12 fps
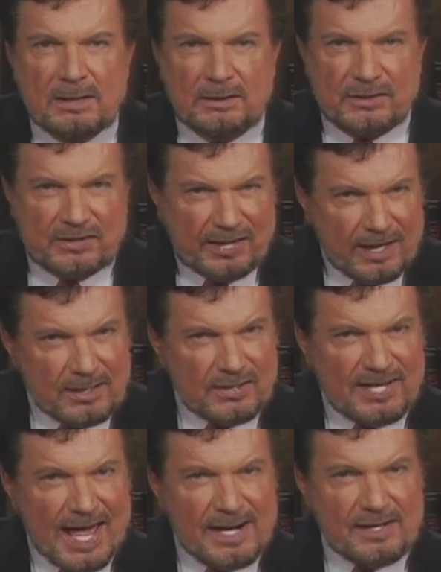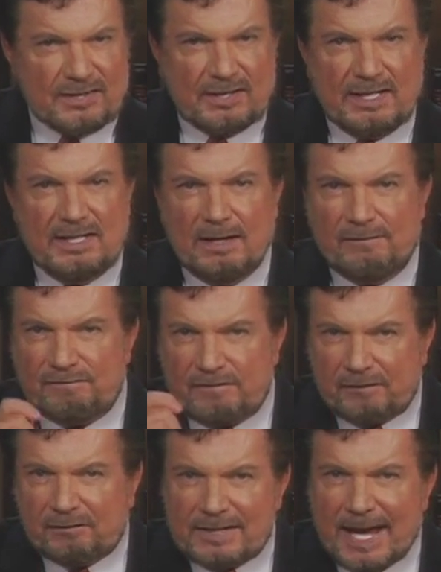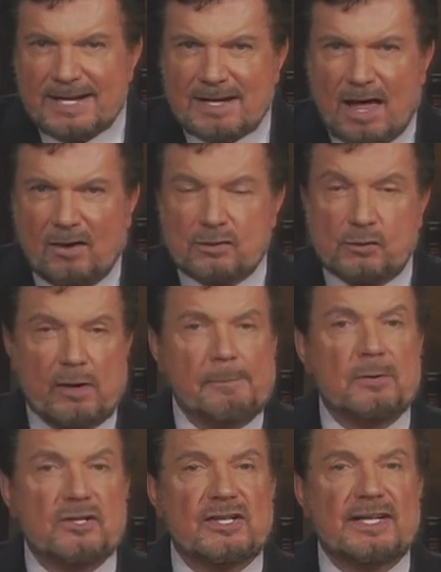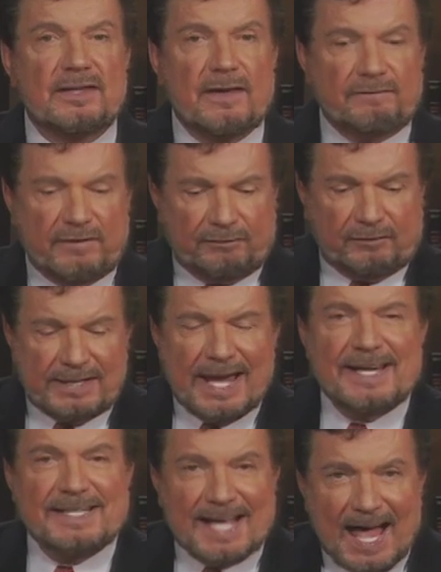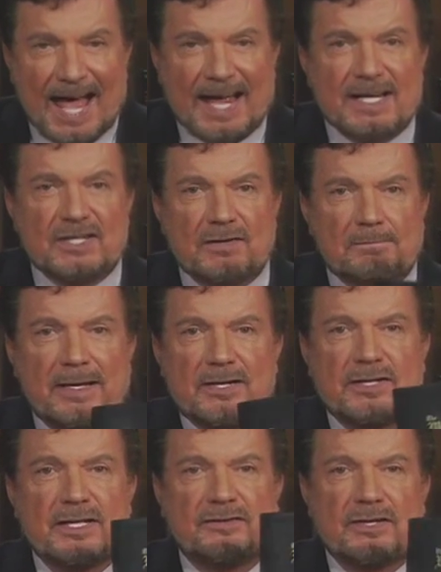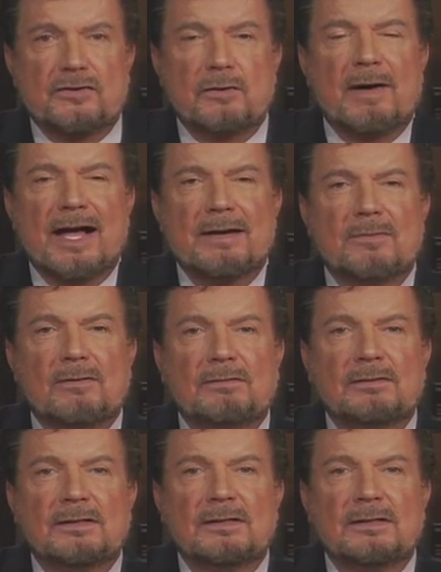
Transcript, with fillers: to set aside a seed of $58 representing the 58 kinds of blessings in your Bible